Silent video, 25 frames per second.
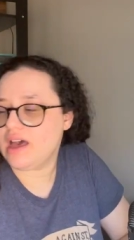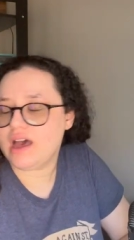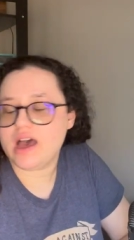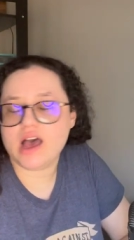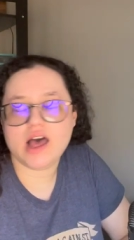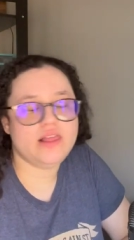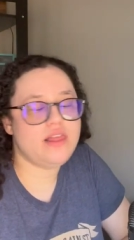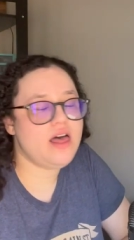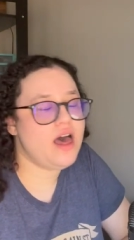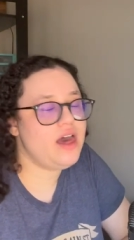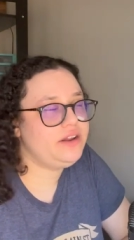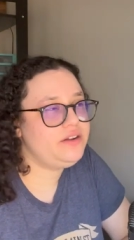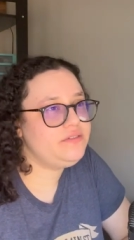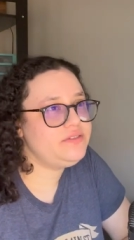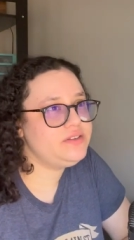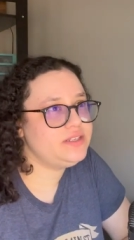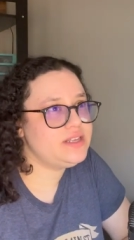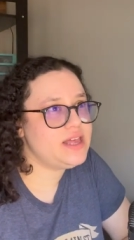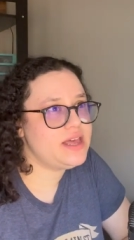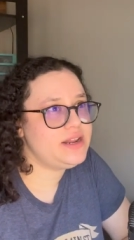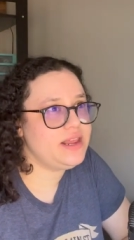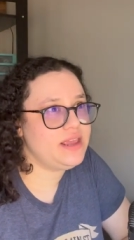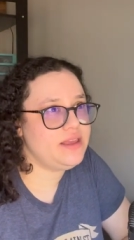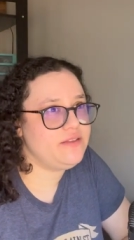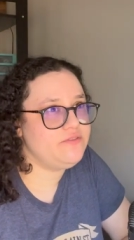A lot of
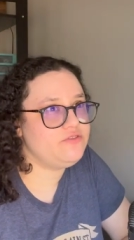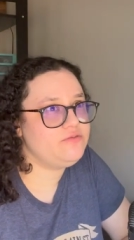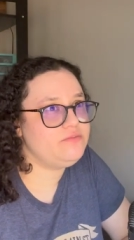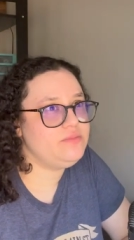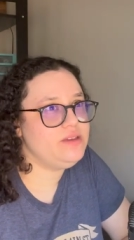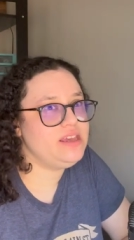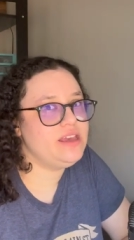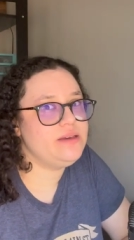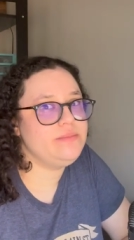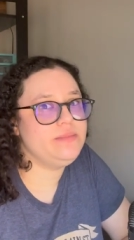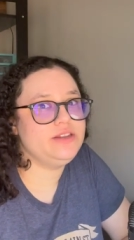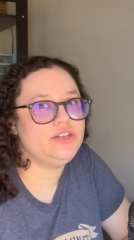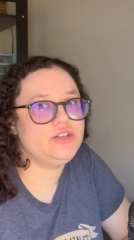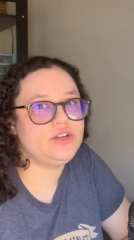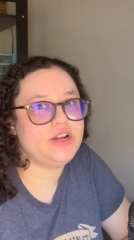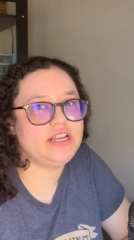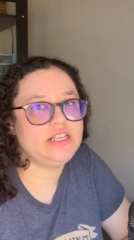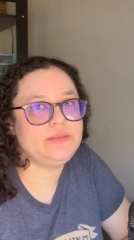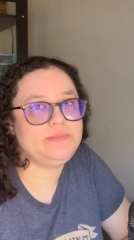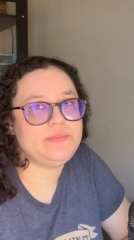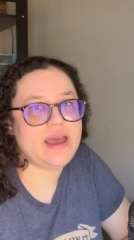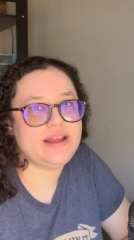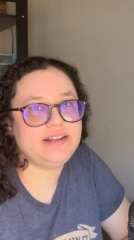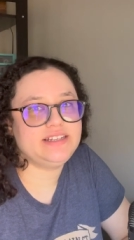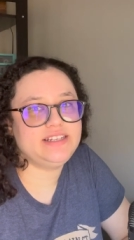said infamy can be traced
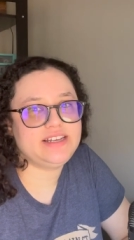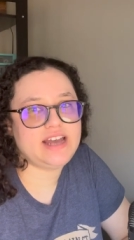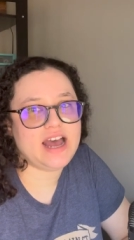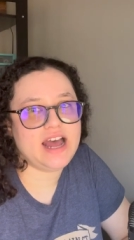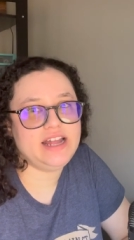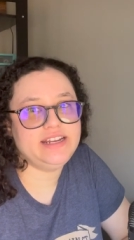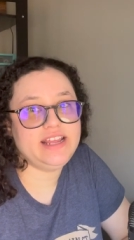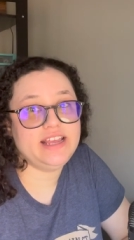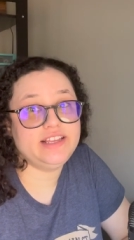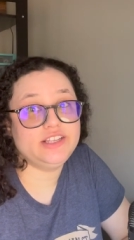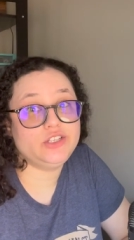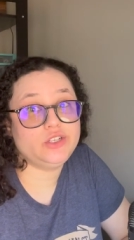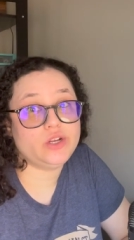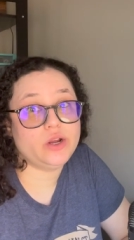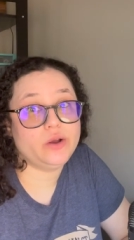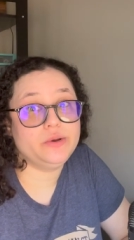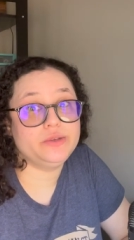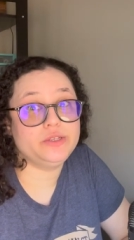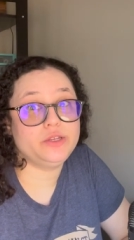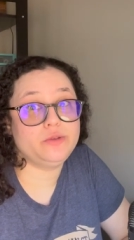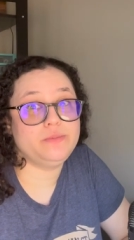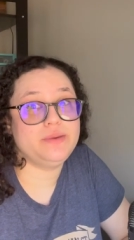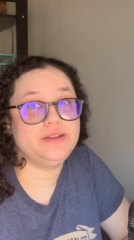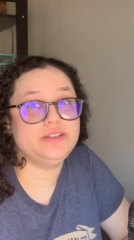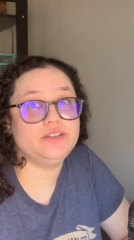back to Kanye's struggles
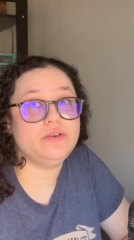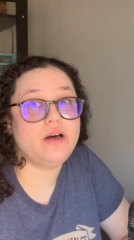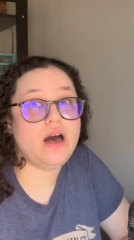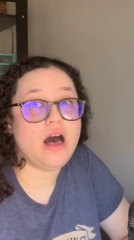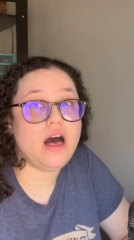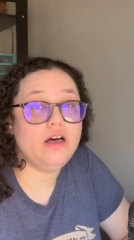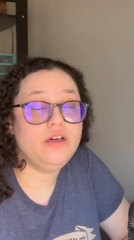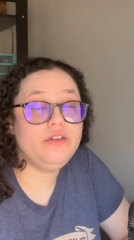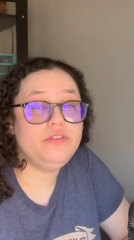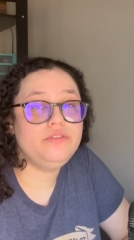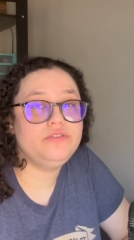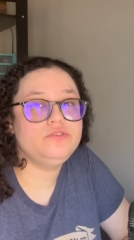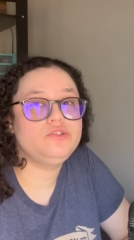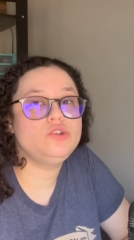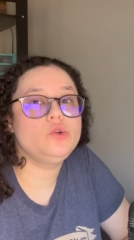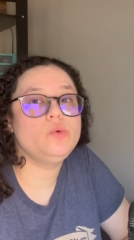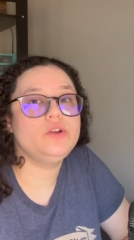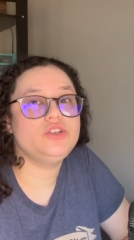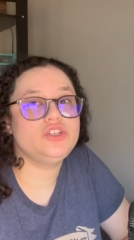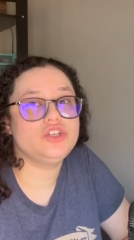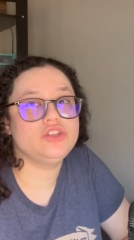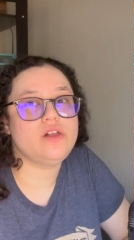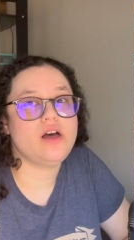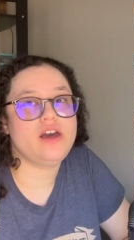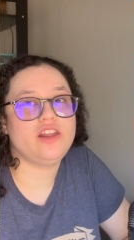with mental health, to which
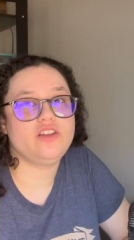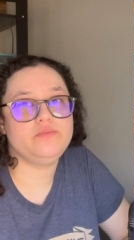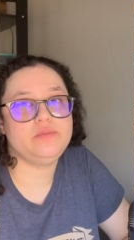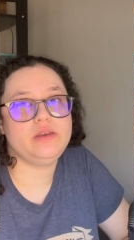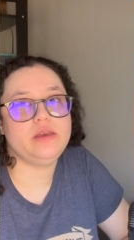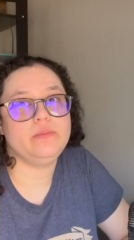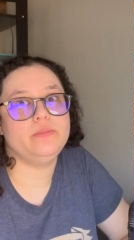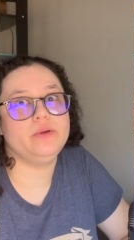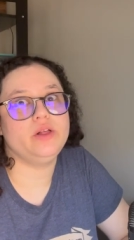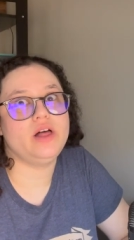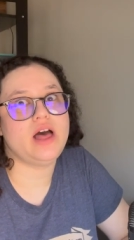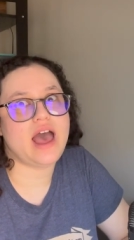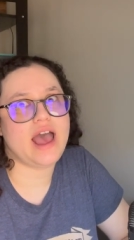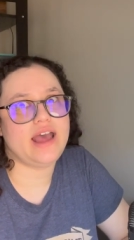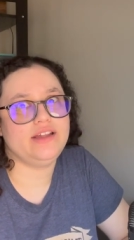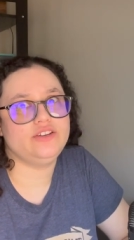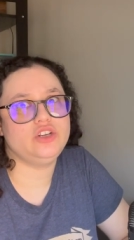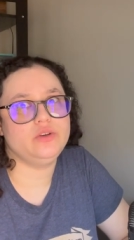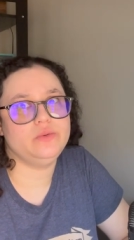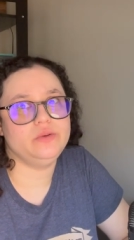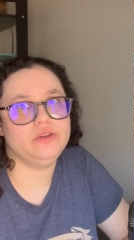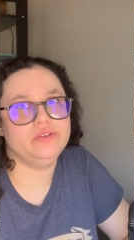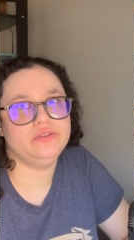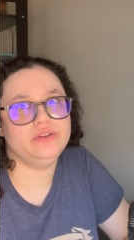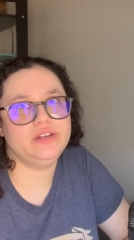a lot of people
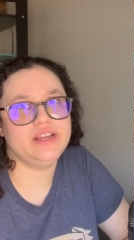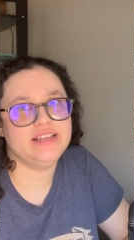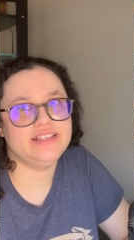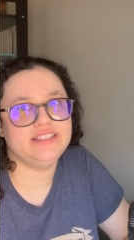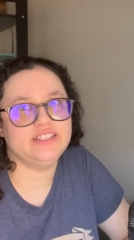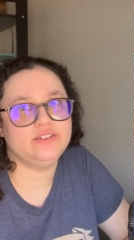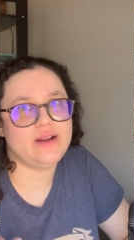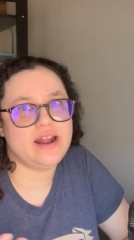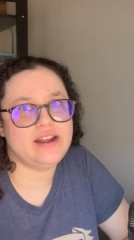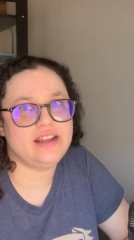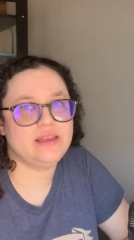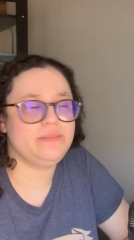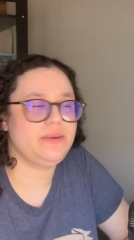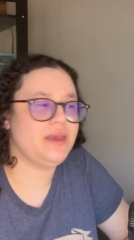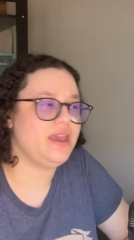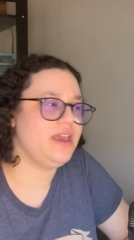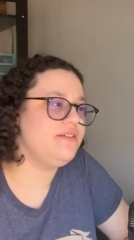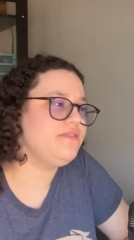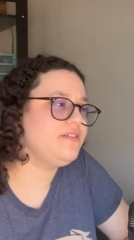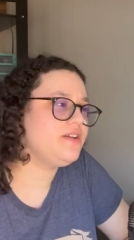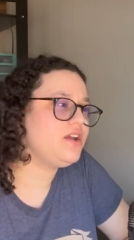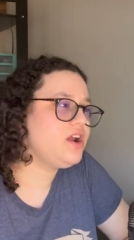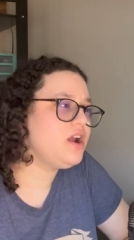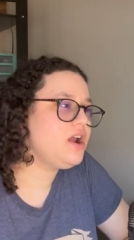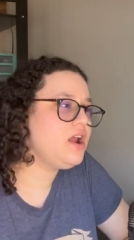attribute his erratic
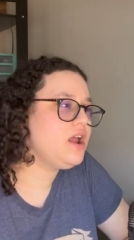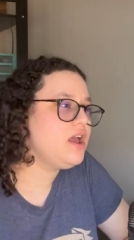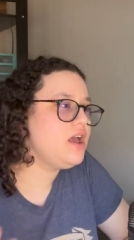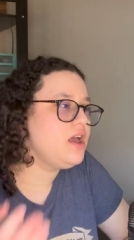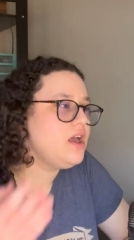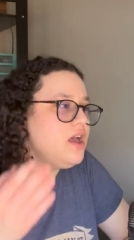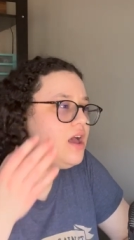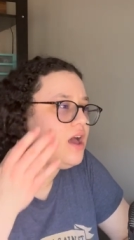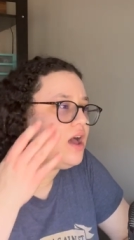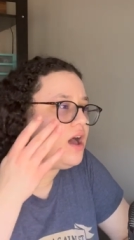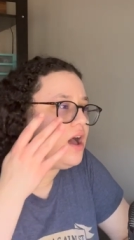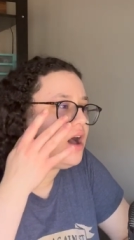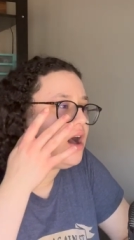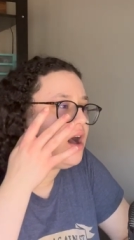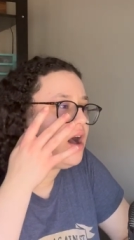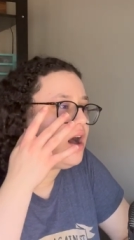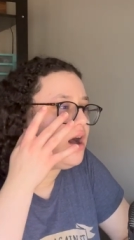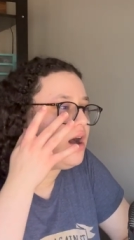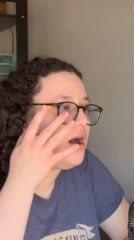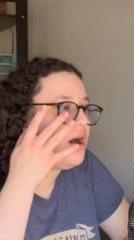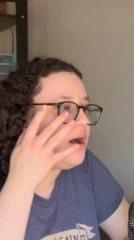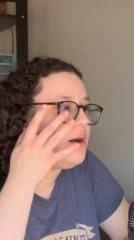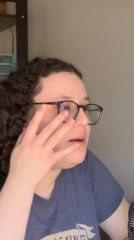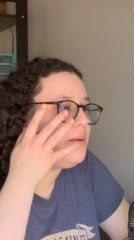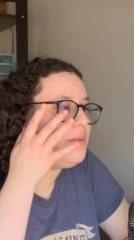behavior,
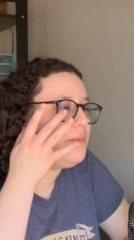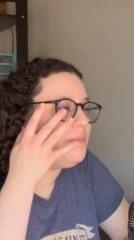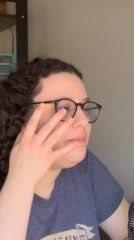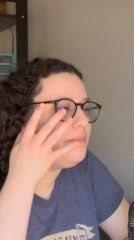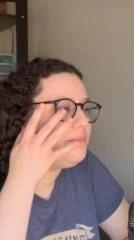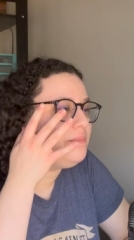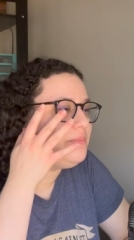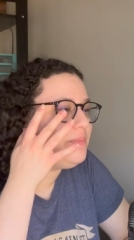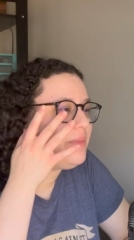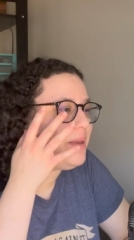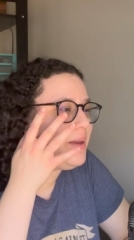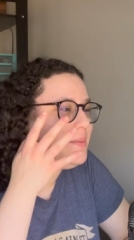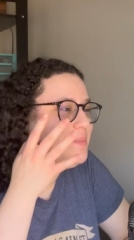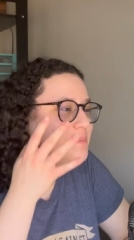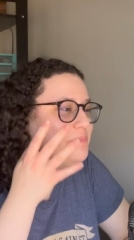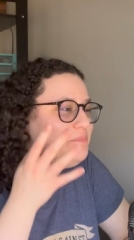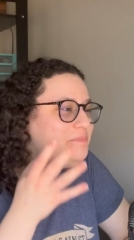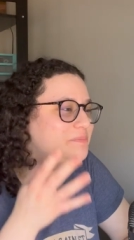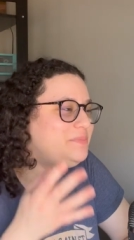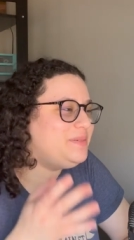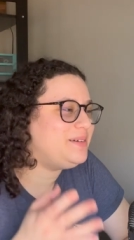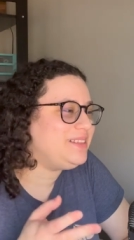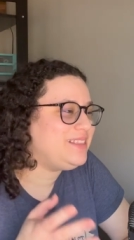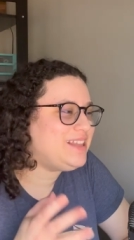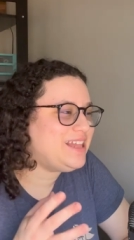um,
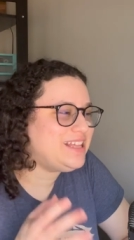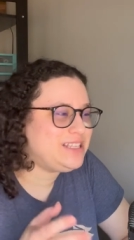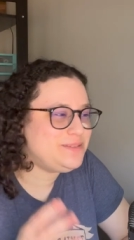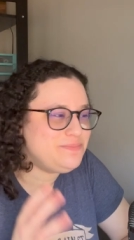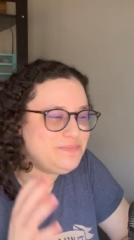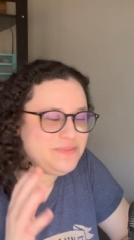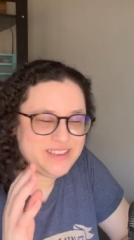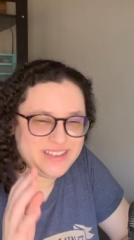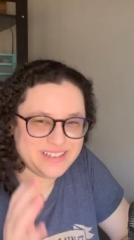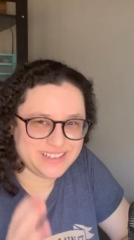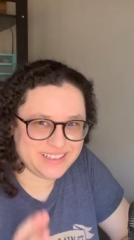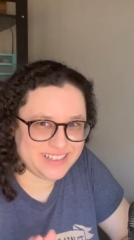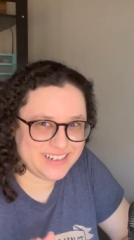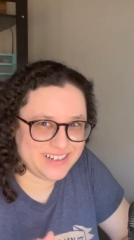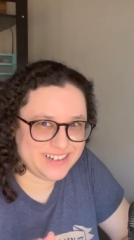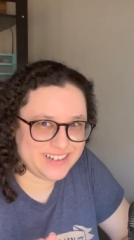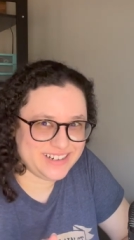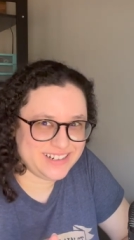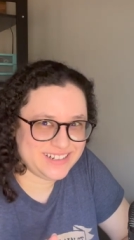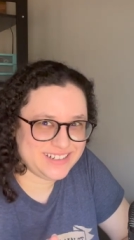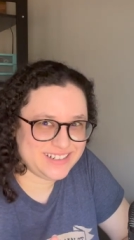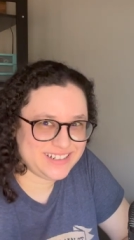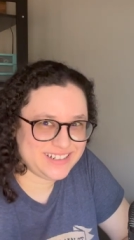but let's be clear